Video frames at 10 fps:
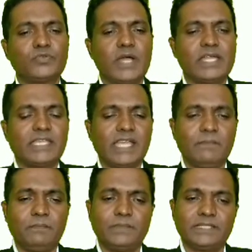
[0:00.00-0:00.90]
cap
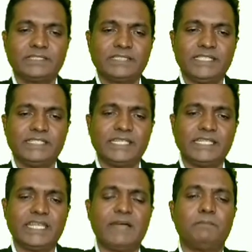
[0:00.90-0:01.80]
plus 3j cap
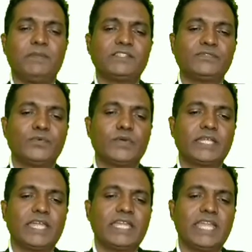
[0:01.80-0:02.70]
plus 4k
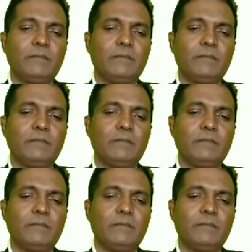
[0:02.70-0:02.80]
cap,